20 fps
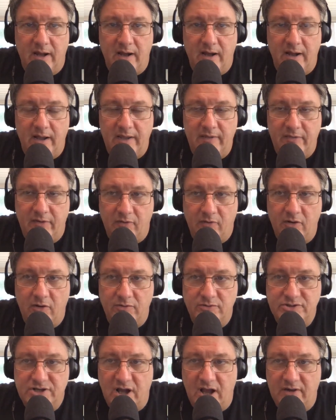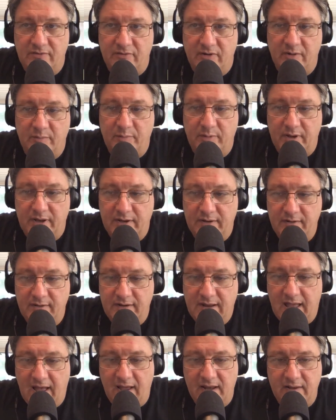in their own genre. But
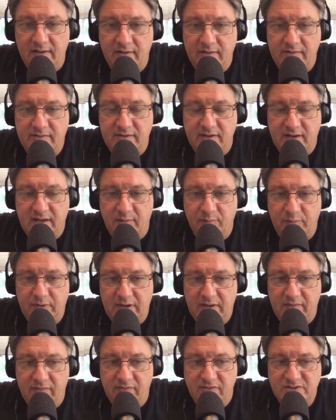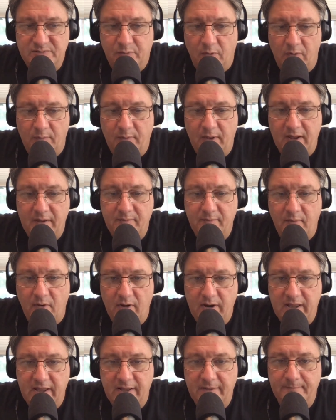now to compete in the sport bike
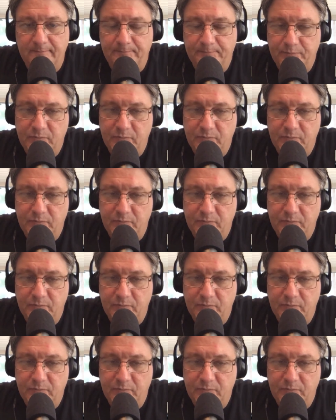market